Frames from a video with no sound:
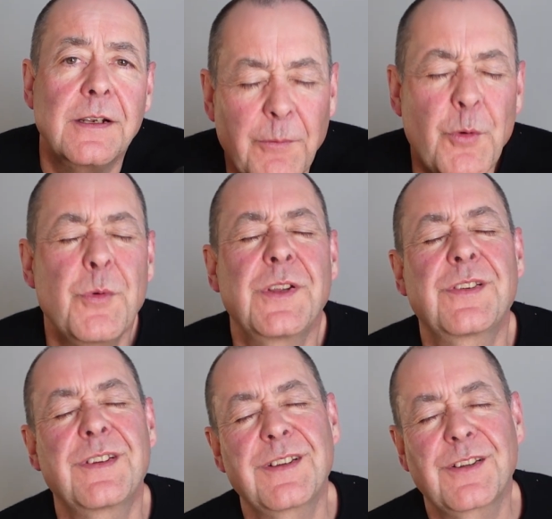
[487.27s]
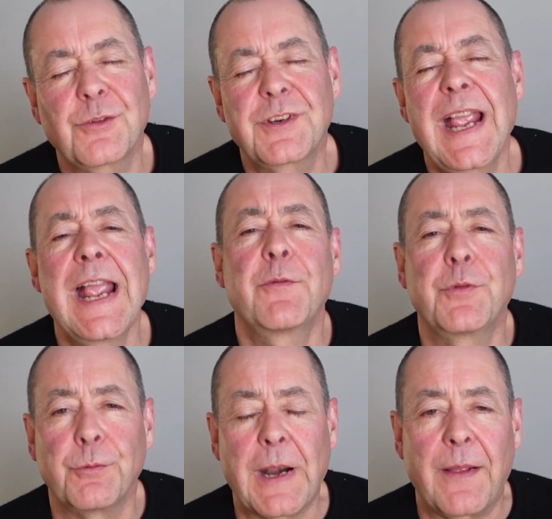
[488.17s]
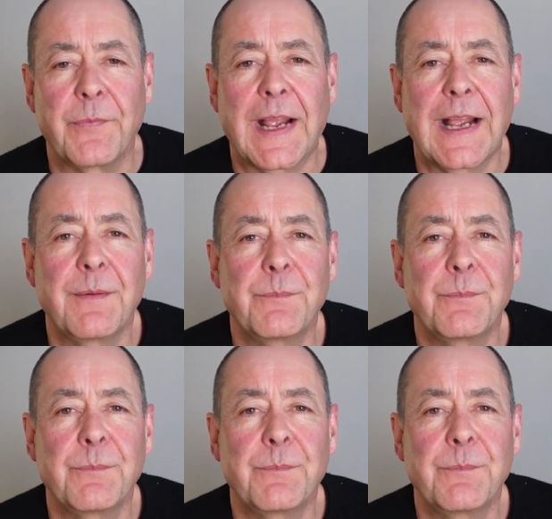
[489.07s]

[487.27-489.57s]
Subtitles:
I'm always sort of careful around that,